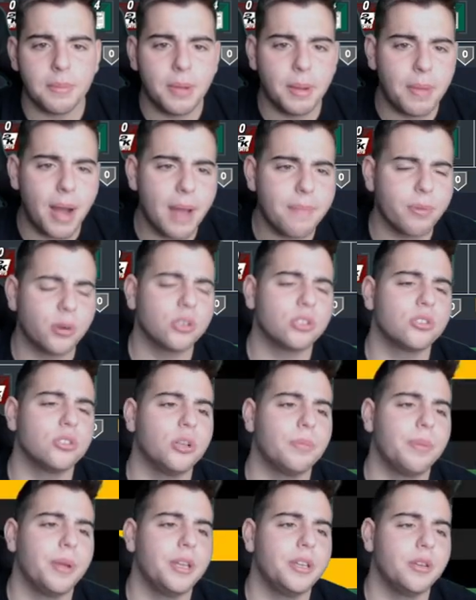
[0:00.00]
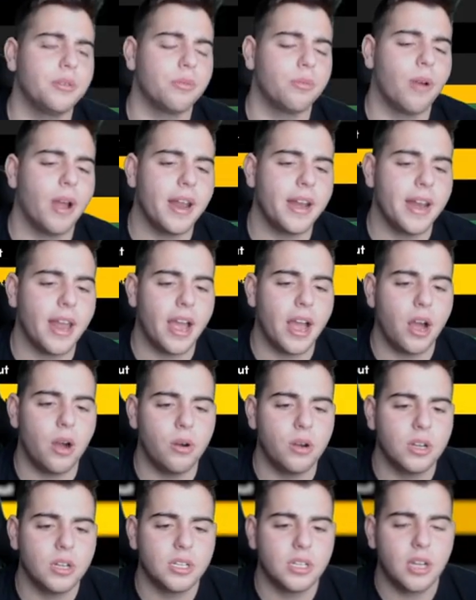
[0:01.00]
but my personal opinion right
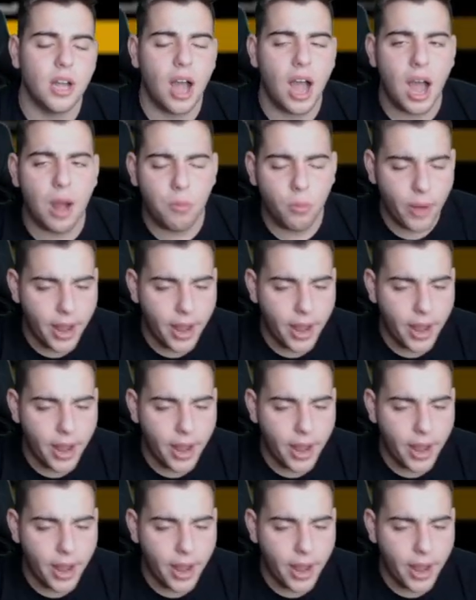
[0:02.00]
now, I'm